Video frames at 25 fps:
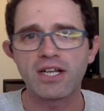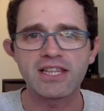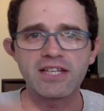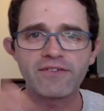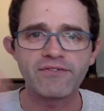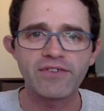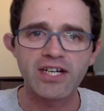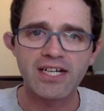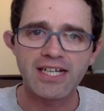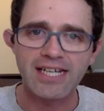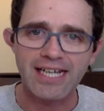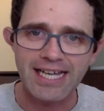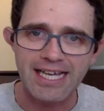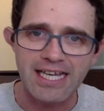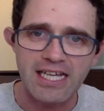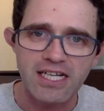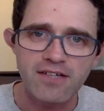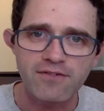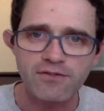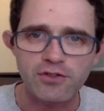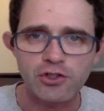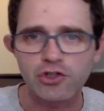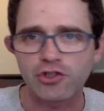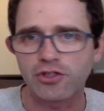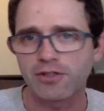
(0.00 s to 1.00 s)
the very end
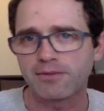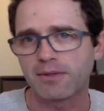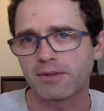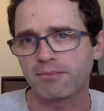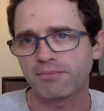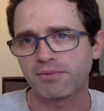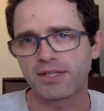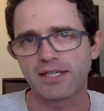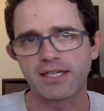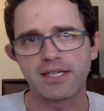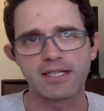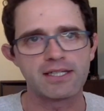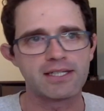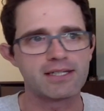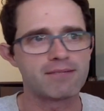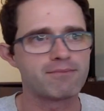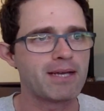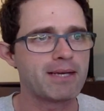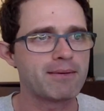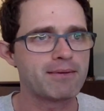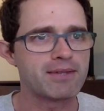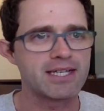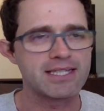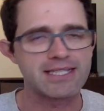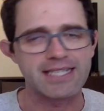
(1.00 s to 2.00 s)
of your treatment plan,
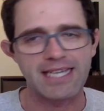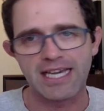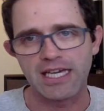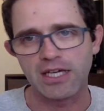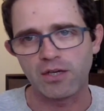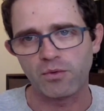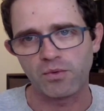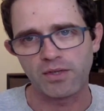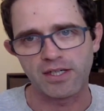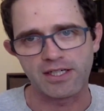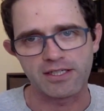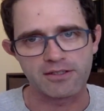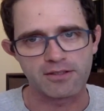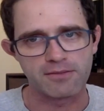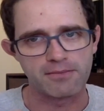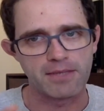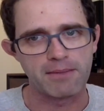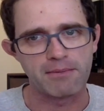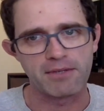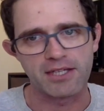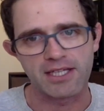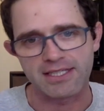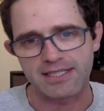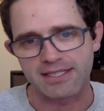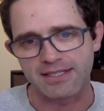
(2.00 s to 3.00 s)
maybe that's 8 weeks or
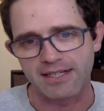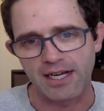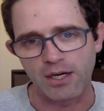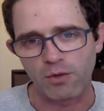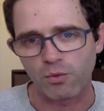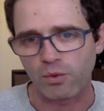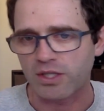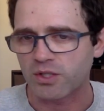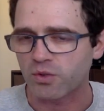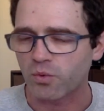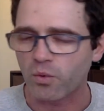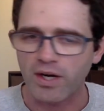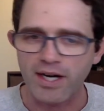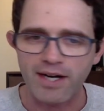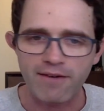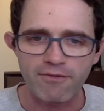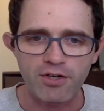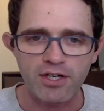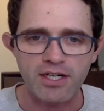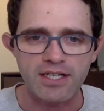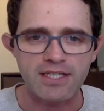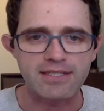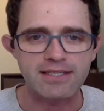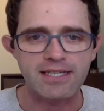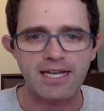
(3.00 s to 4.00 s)
maybe that's 9 weeks. Whatever
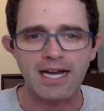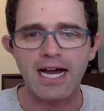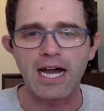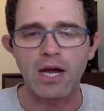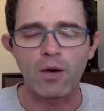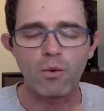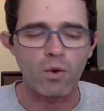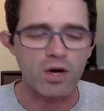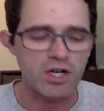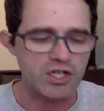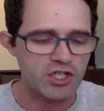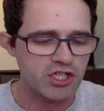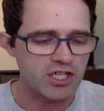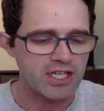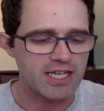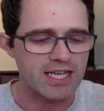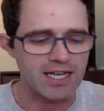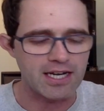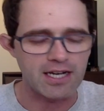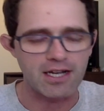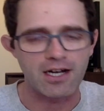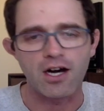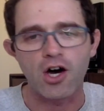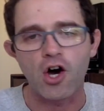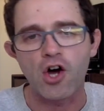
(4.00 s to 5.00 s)
it is, I want you to get
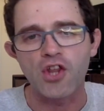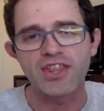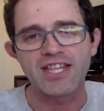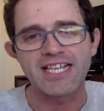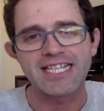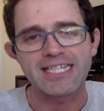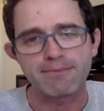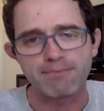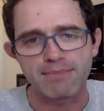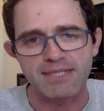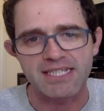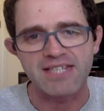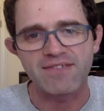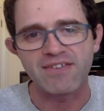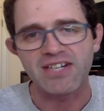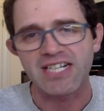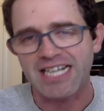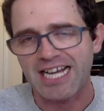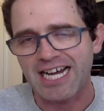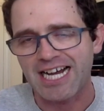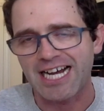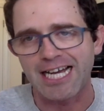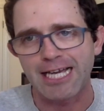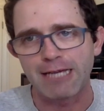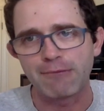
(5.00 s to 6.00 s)
it on this specific
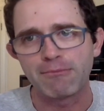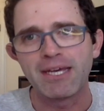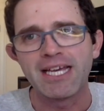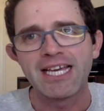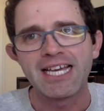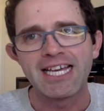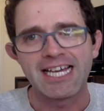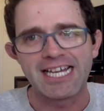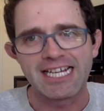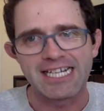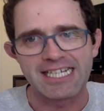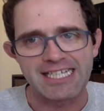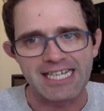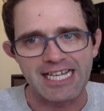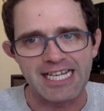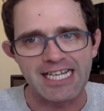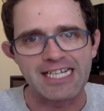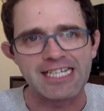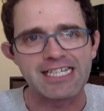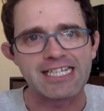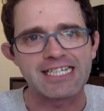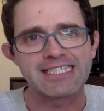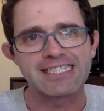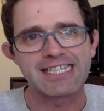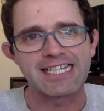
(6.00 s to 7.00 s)
time and date
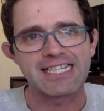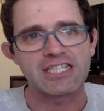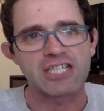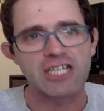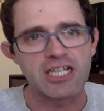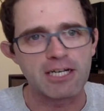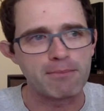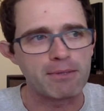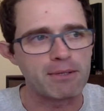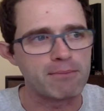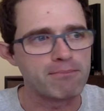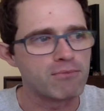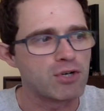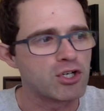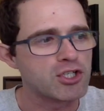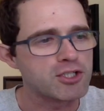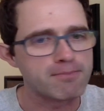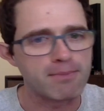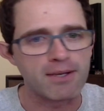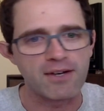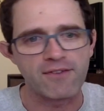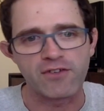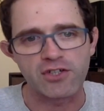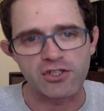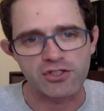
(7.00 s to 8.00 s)
because that's going to be most
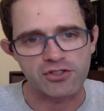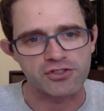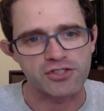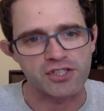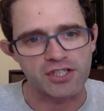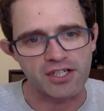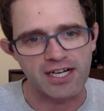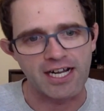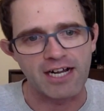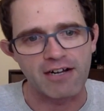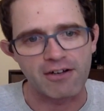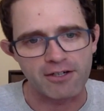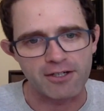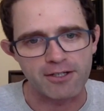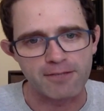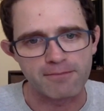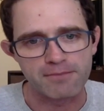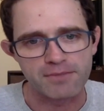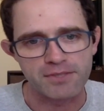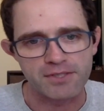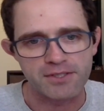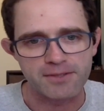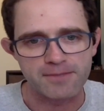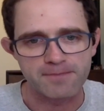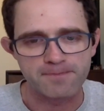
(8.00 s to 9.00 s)
beneficial to your
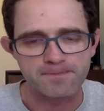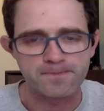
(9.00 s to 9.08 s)
outcomes.